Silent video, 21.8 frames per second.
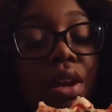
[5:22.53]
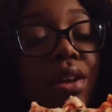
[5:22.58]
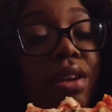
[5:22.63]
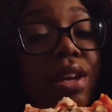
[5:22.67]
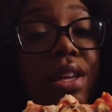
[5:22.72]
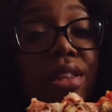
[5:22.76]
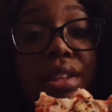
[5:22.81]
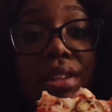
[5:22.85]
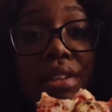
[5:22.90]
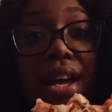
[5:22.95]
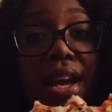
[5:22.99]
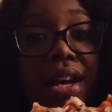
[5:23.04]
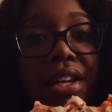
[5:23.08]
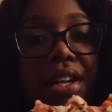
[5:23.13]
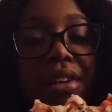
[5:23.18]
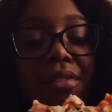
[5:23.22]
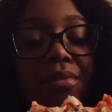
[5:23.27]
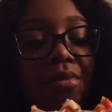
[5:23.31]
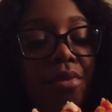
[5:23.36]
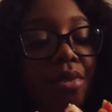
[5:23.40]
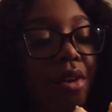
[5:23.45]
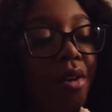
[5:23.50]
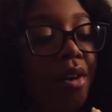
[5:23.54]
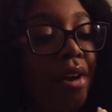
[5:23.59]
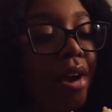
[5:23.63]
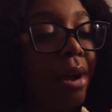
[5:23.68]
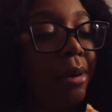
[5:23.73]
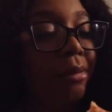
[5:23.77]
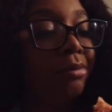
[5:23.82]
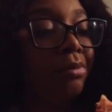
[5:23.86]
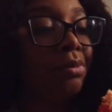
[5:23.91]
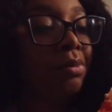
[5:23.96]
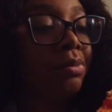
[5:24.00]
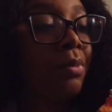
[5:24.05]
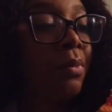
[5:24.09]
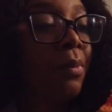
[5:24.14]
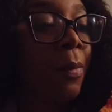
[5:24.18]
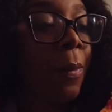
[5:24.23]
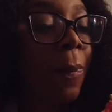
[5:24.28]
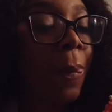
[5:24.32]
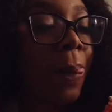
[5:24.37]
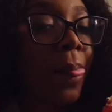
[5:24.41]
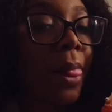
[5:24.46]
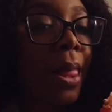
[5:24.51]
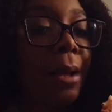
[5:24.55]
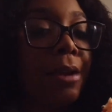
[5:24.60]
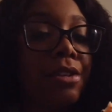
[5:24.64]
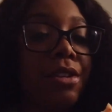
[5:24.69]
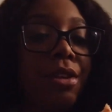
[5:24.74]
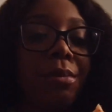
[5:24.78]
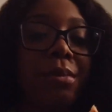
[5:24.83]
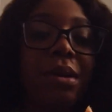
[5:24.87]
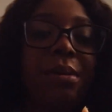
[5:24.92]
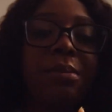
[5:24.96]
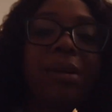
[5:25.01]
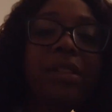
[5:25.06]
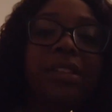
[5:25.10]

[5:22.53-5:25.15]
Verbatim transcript: Get the lighting. Okay. So me and my